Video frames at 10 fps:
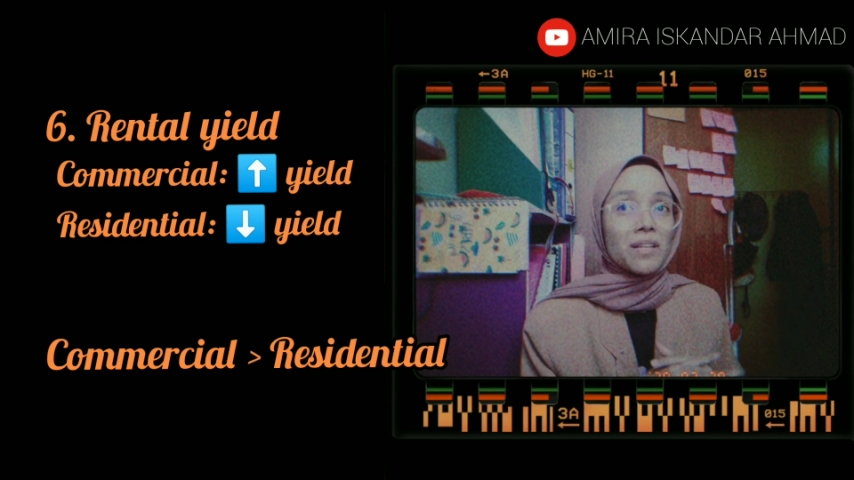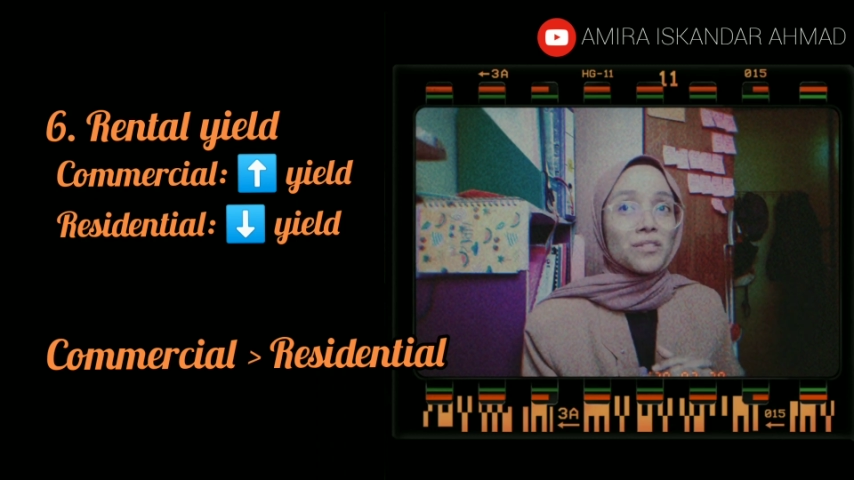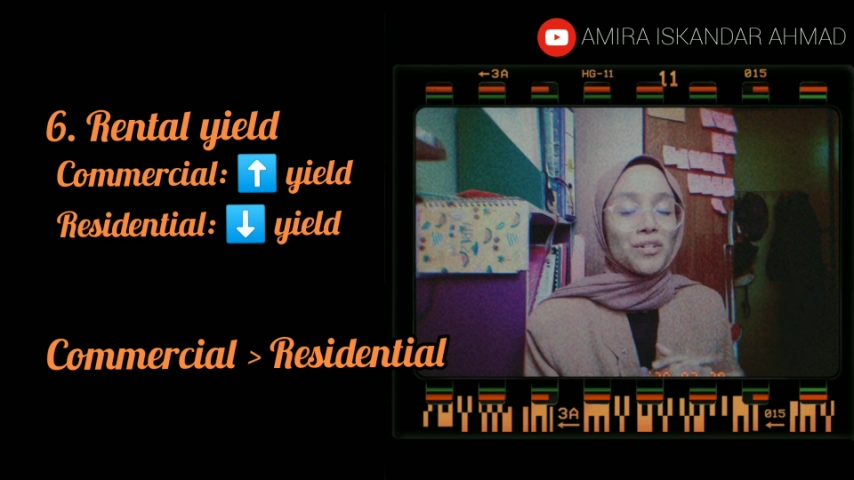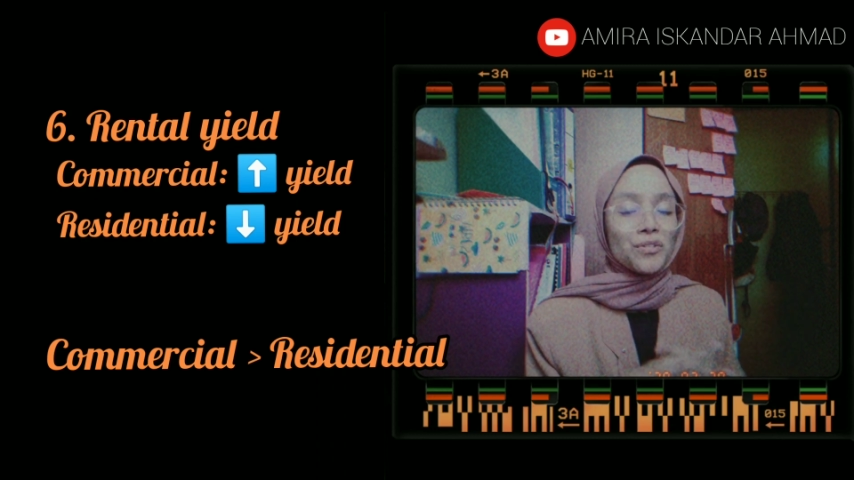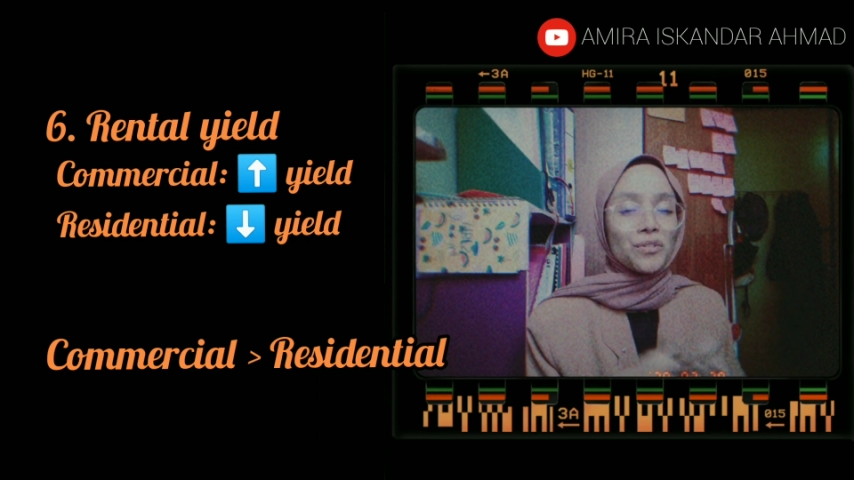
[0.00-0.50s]

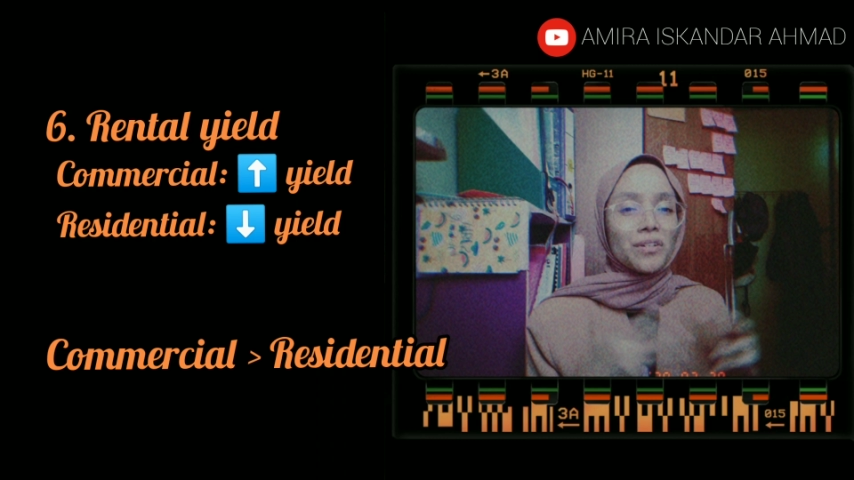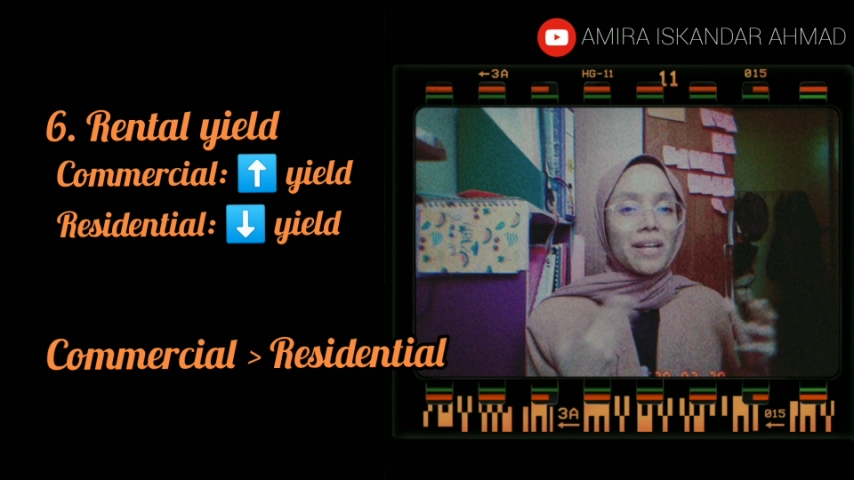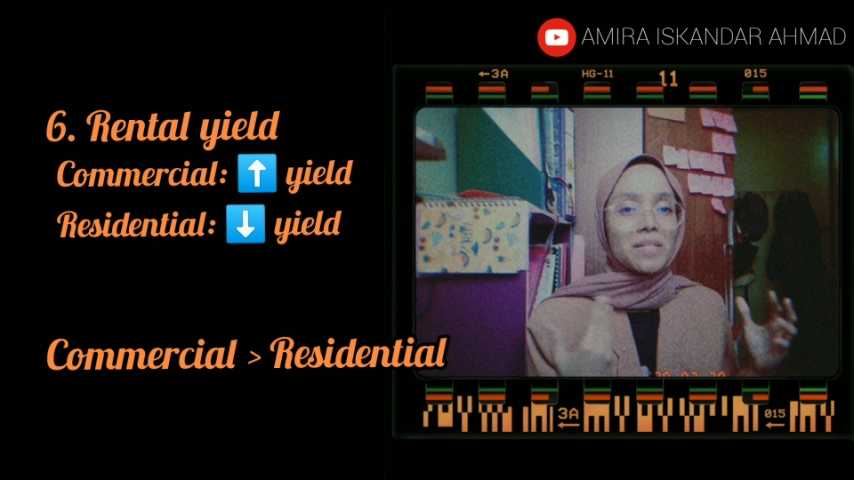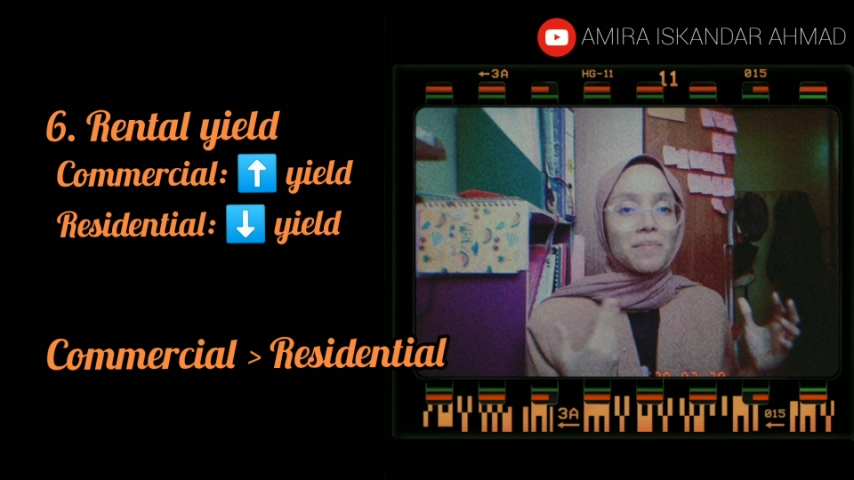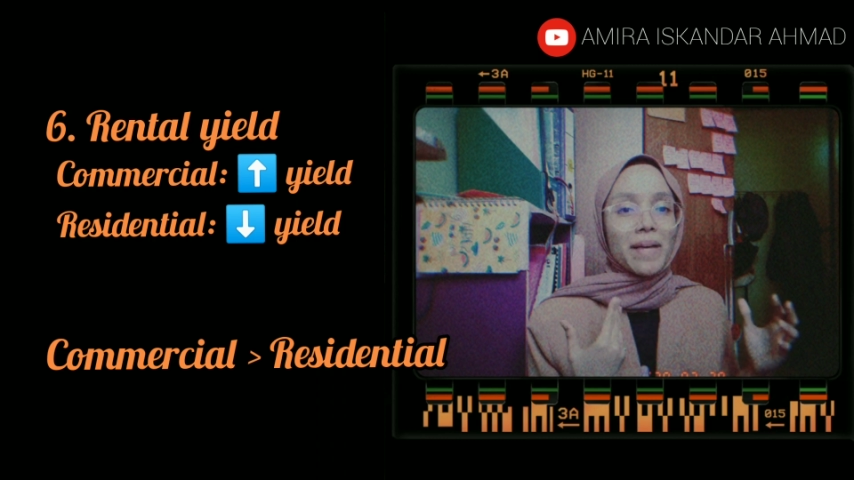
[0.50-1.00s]
So you don't
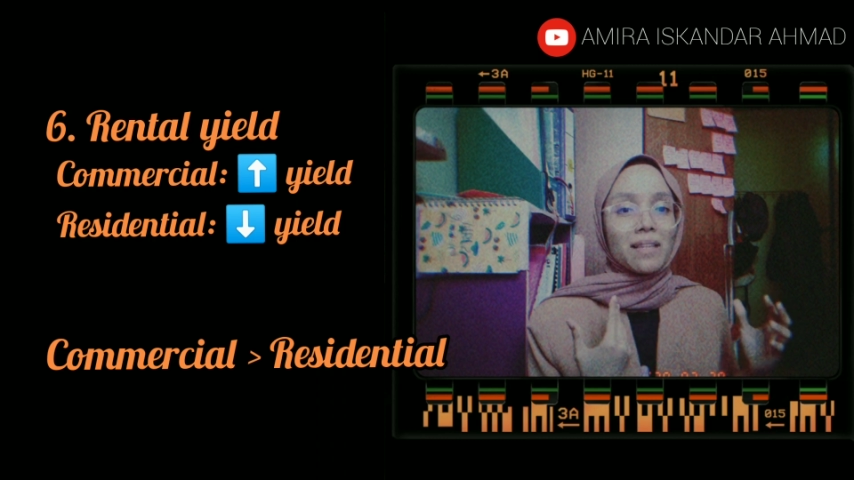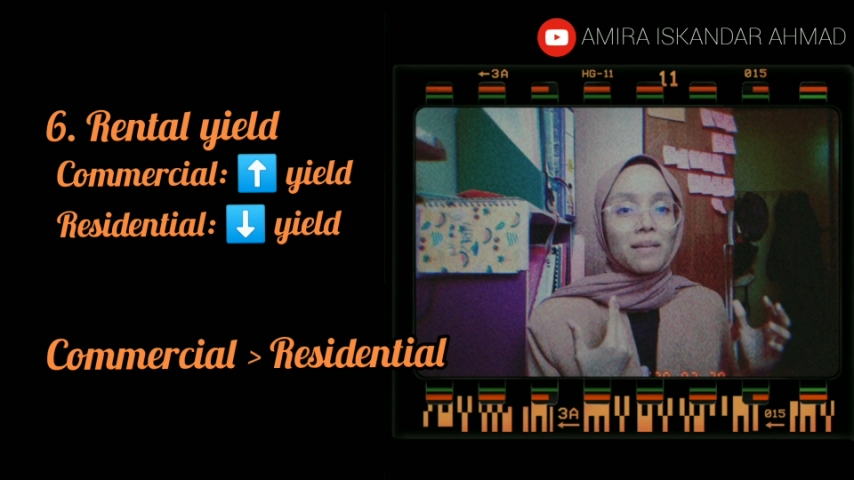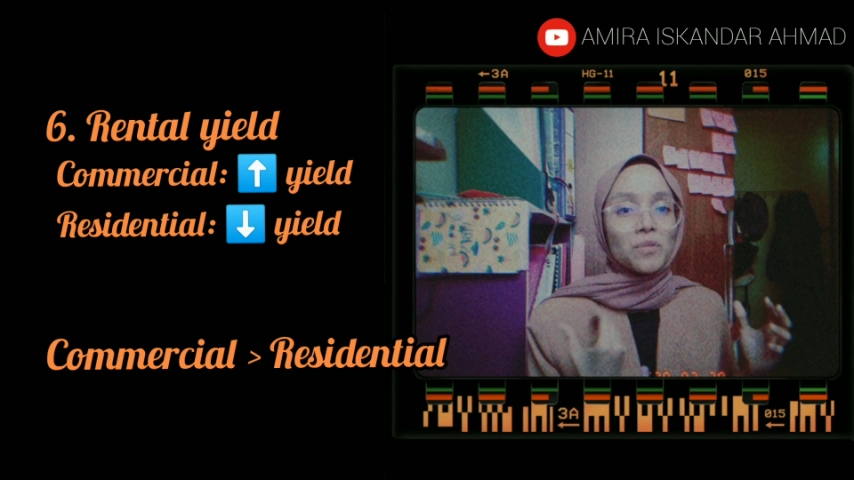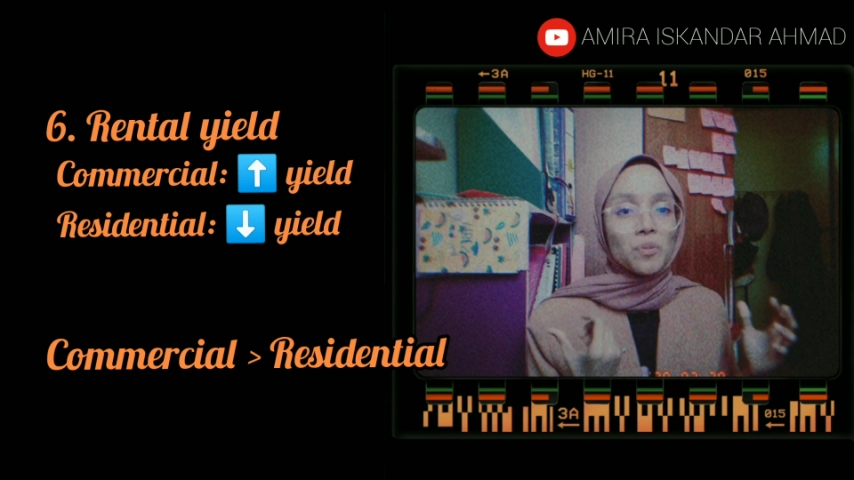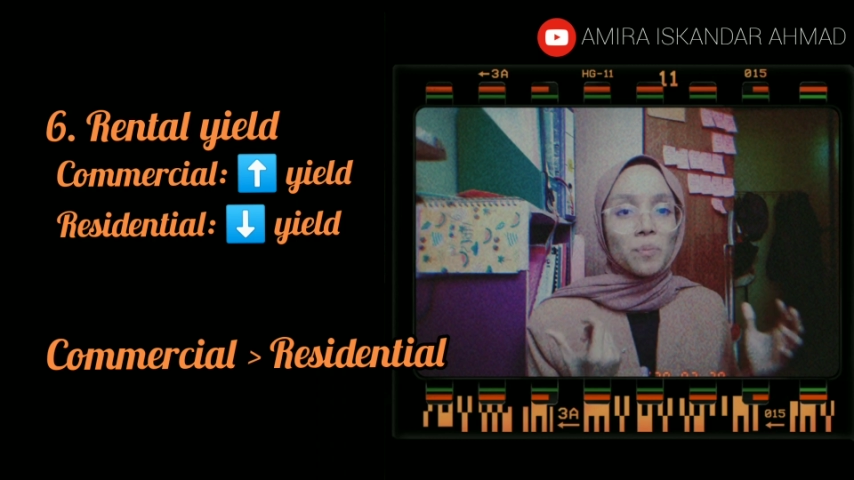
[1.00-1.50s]
expect
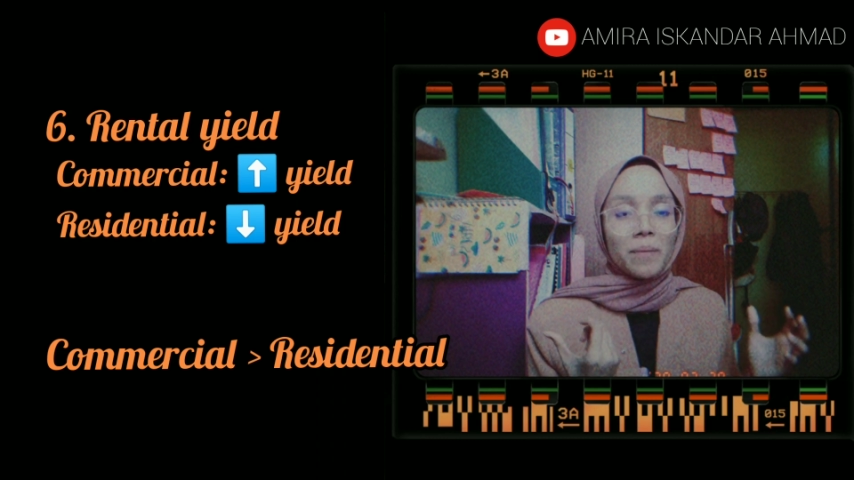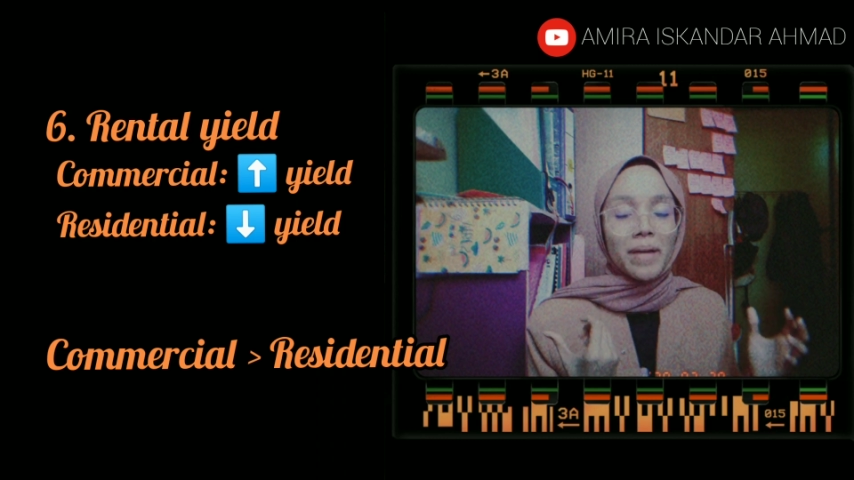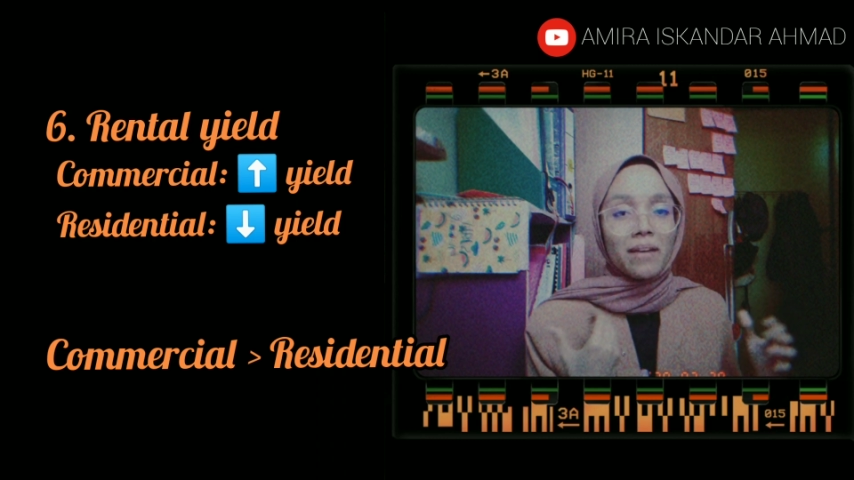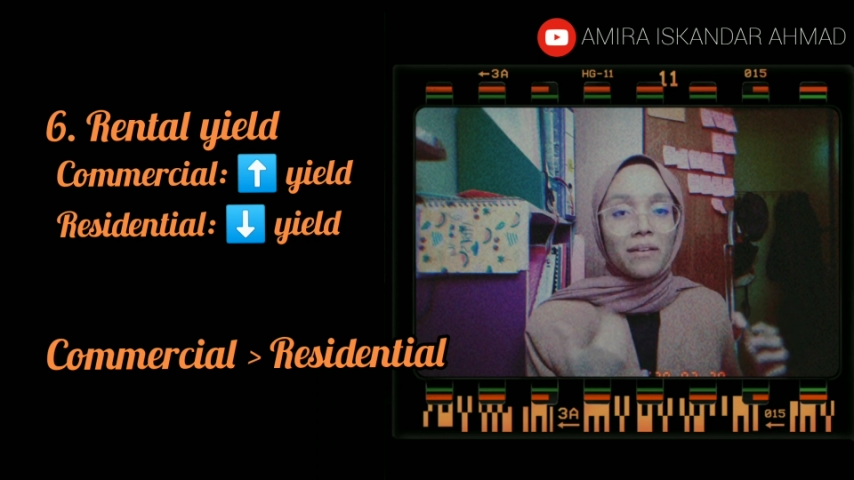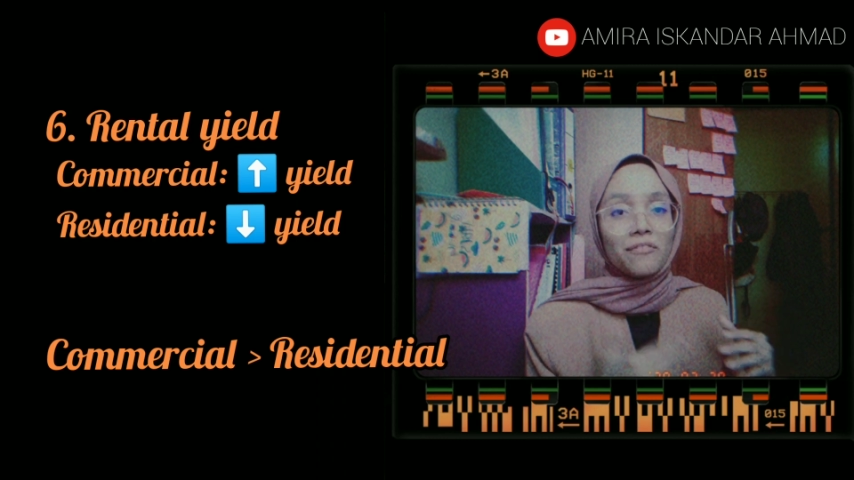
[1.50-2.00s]
them to
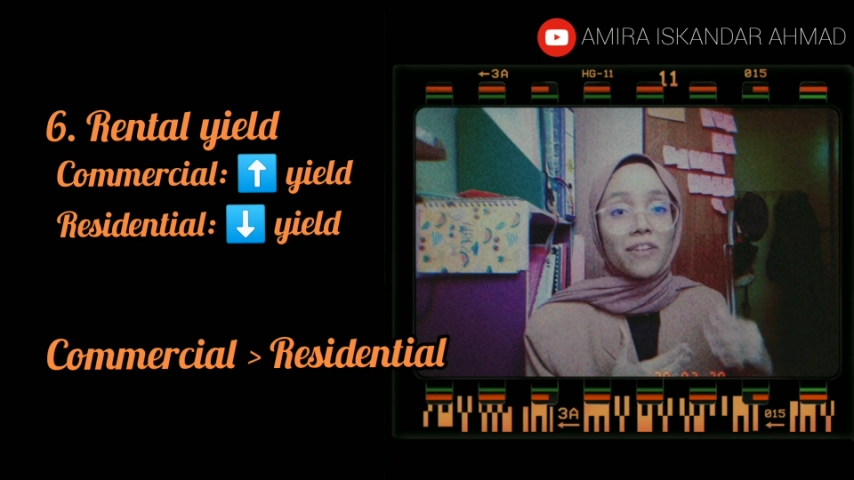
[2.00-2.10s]
pay